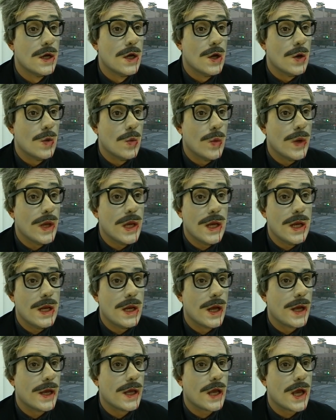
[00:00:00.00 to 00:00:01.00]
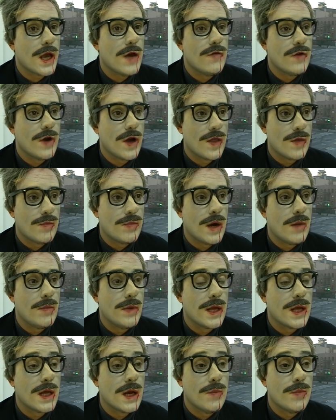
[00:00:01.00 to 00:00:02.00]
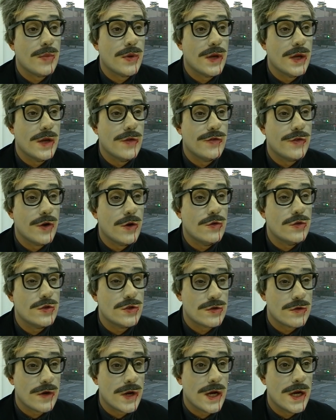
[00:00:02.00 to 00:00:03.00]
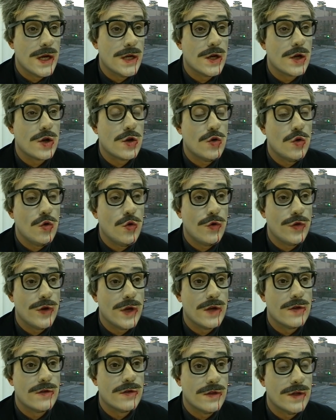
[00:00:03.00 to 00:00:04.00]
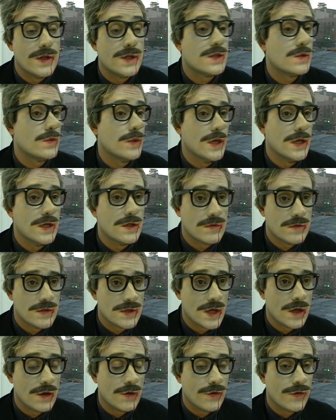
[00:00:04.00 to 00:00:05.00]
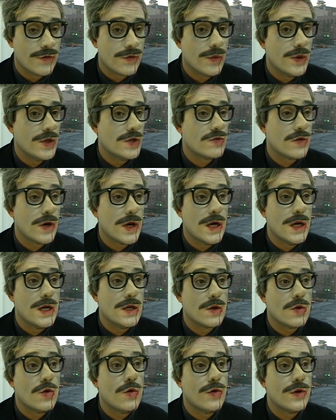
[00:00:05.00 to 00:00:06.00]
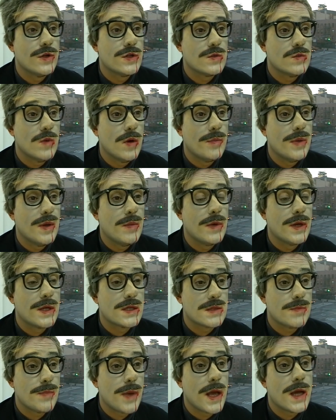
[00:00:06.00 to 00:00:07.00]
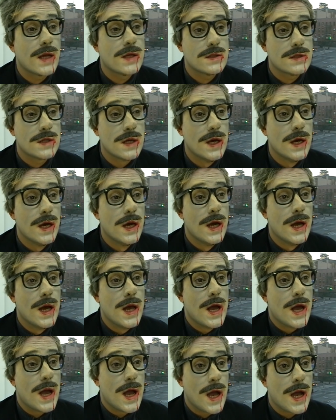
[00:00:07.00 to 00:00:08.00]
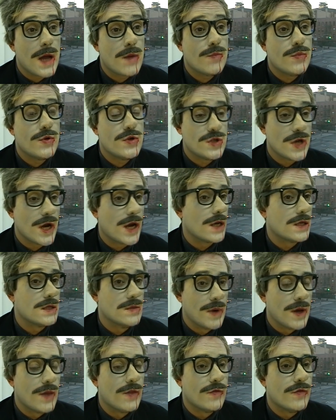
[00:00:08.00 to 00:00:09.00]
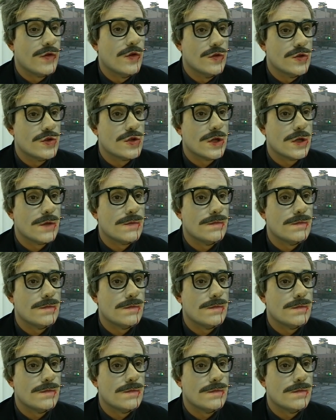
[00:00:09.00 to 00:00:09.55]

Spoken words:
We, like every other public company, don't trade according to this week's results. We trade according to what people expect and project about the future.